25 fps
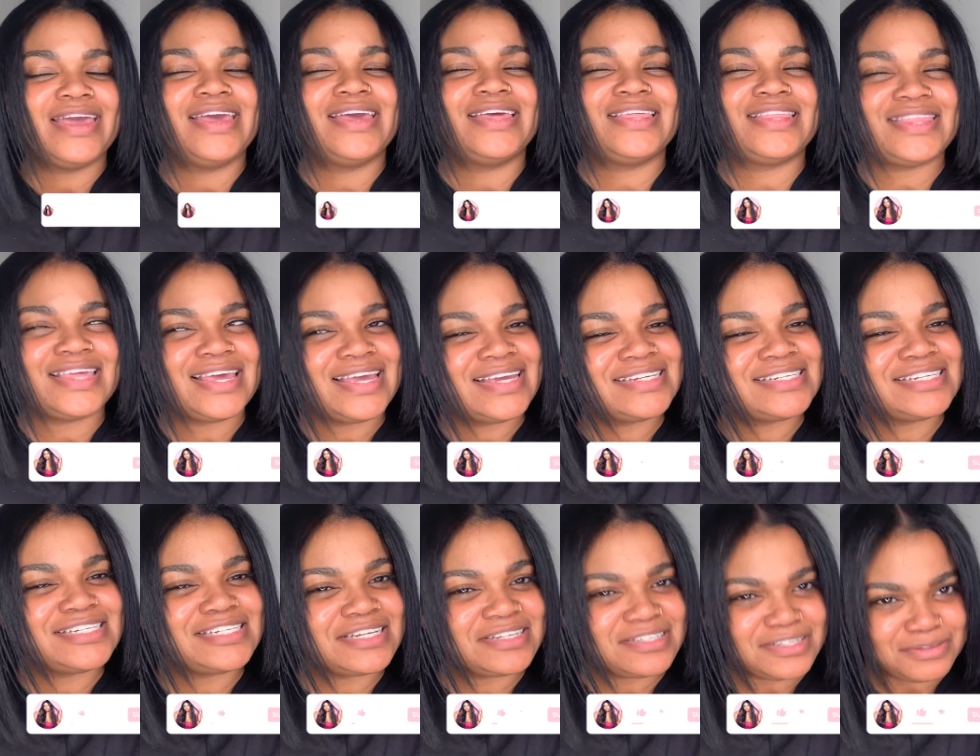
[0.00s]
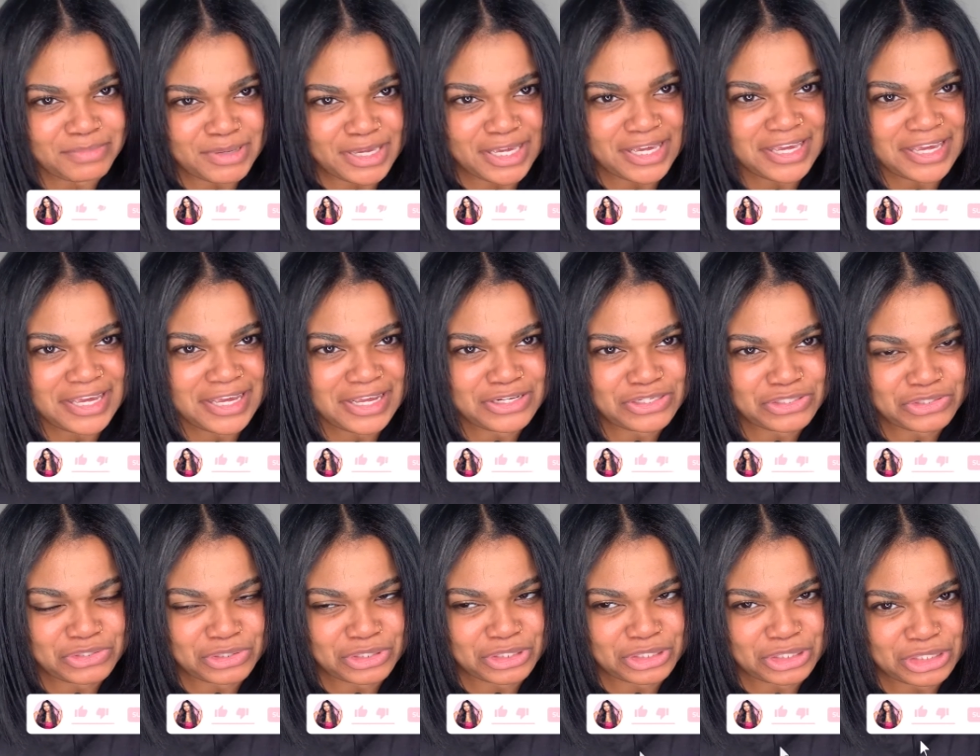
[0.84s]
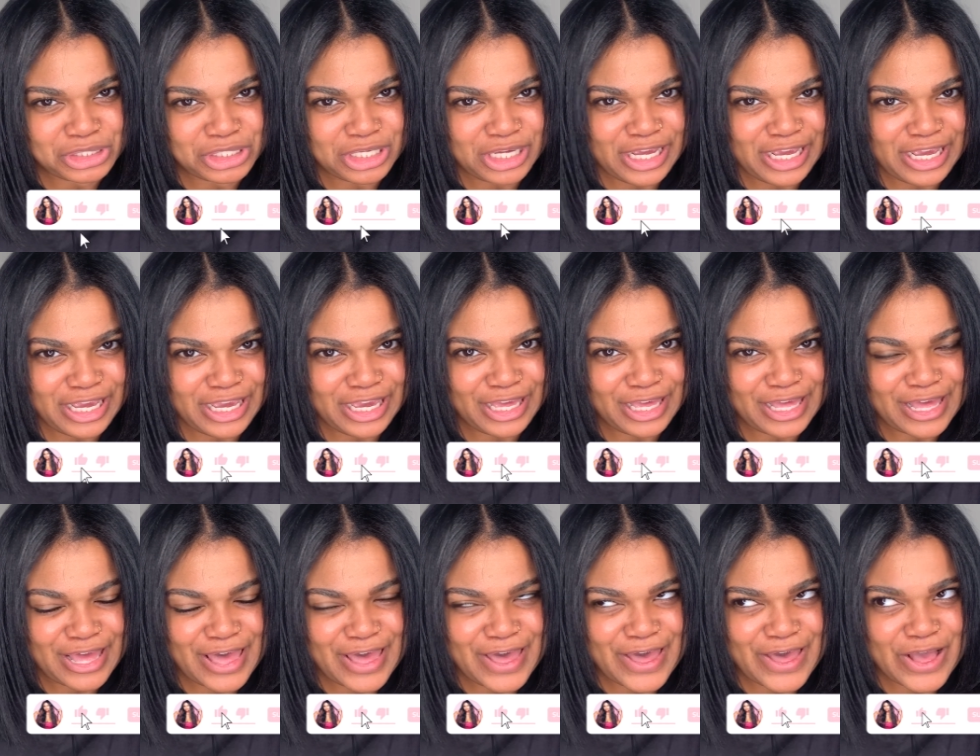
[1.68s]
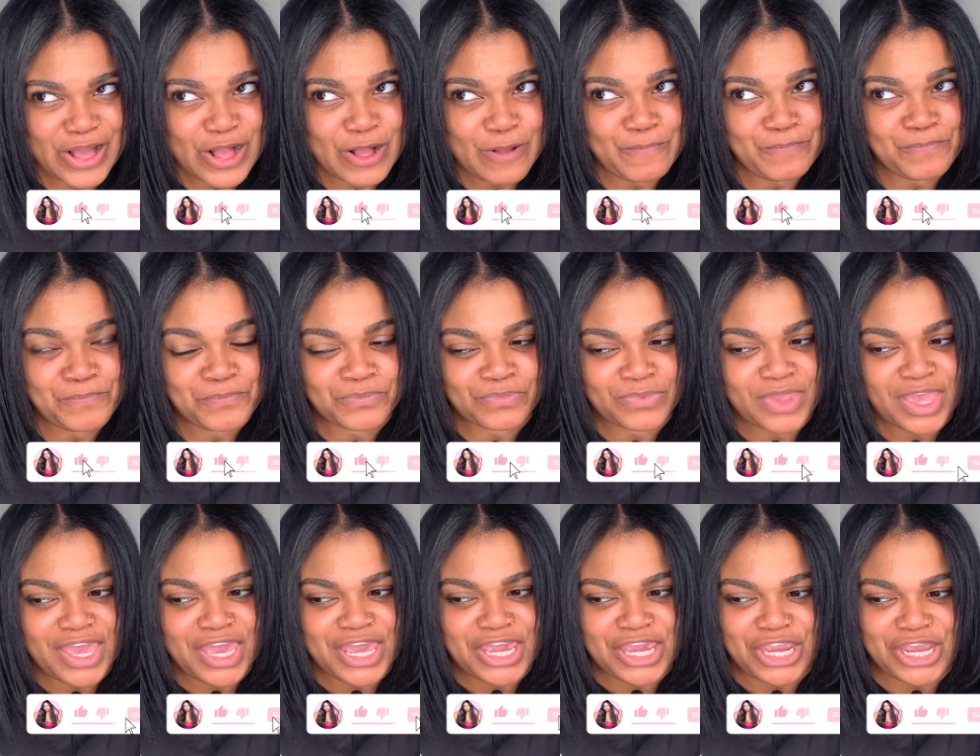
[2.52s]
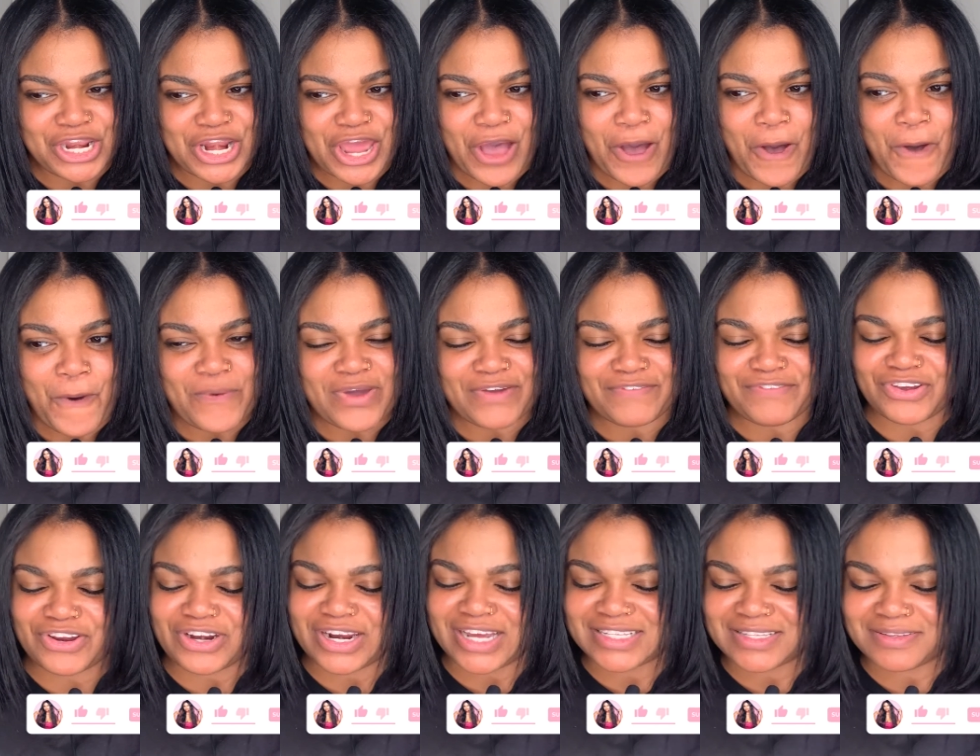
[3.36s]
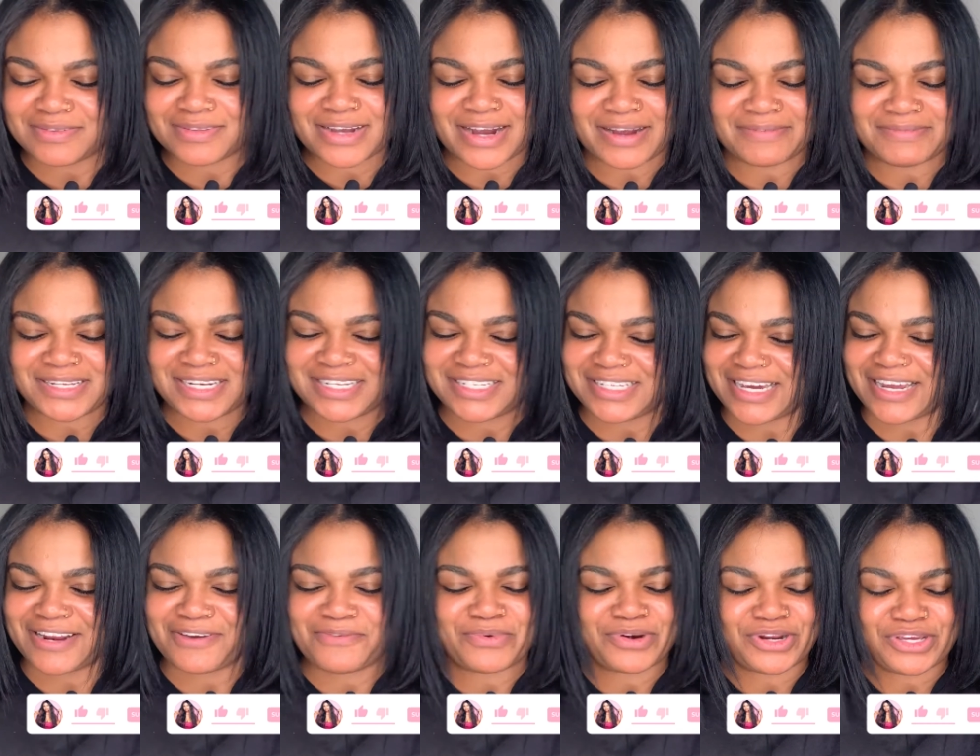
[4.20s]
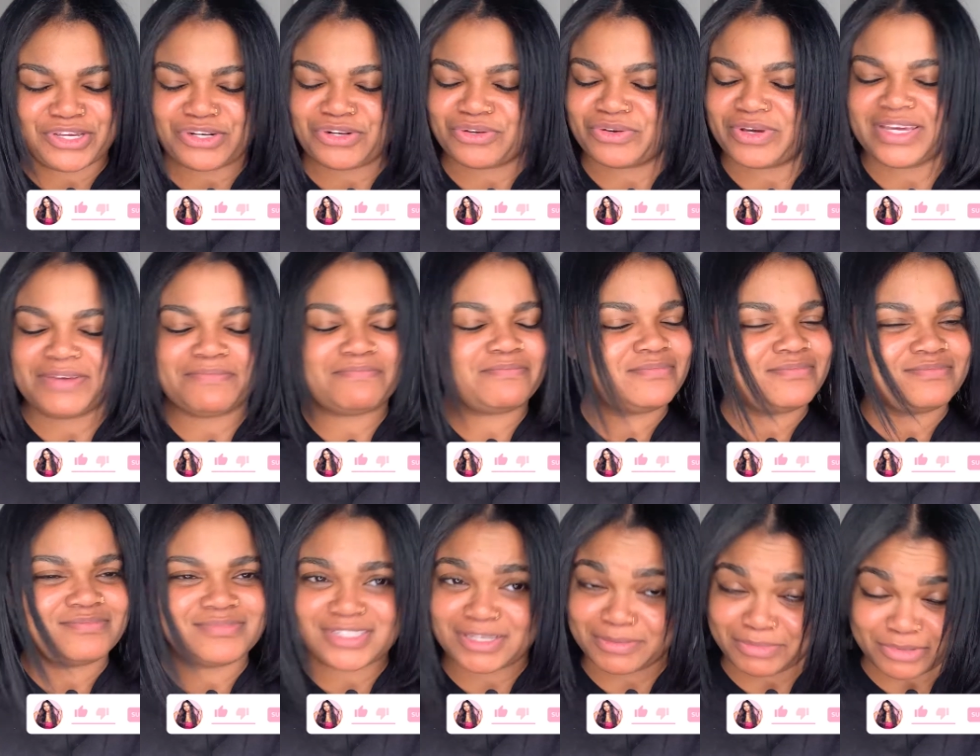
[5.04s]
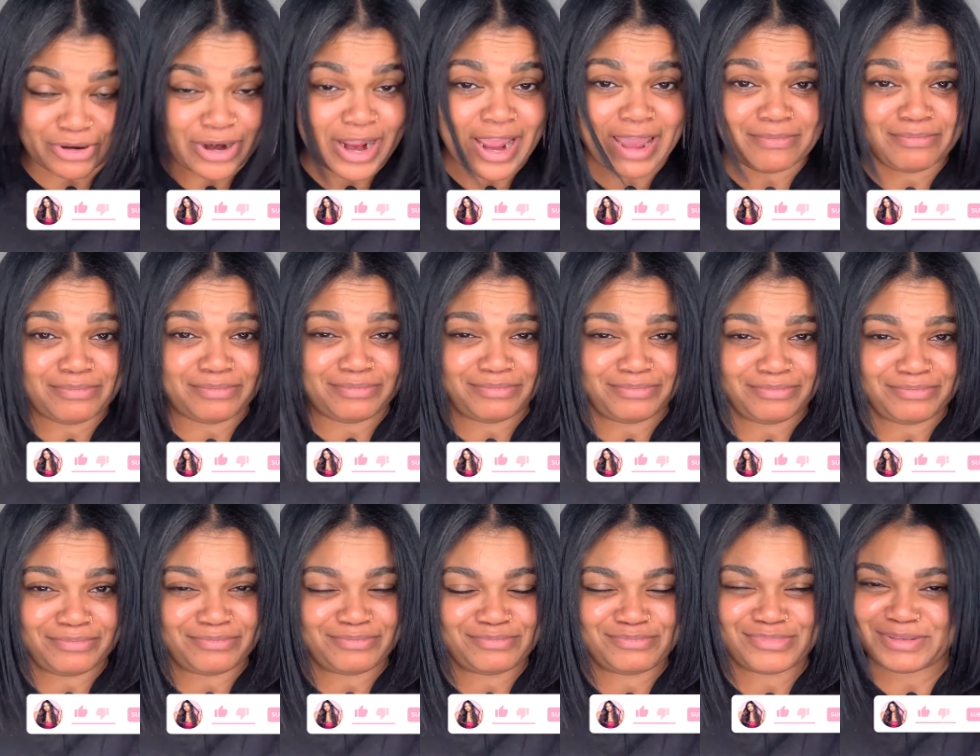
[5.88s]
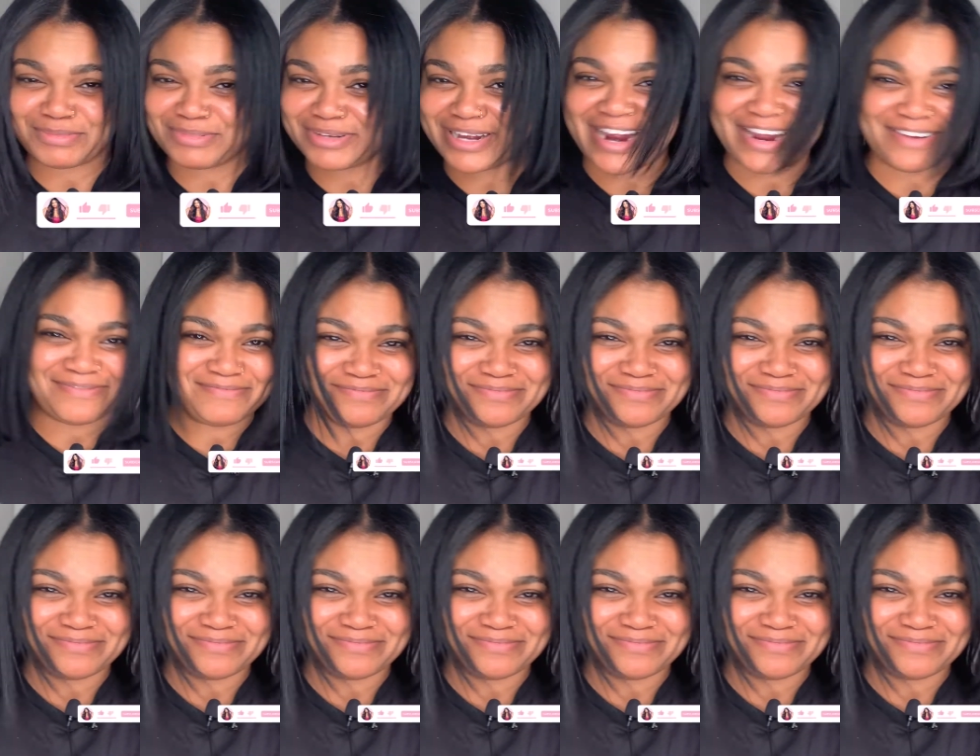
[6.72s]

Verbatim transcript: this should be interesting. Um, you know, if you're not subscribed to the channel, what are you doing? Subscribe, subscribe.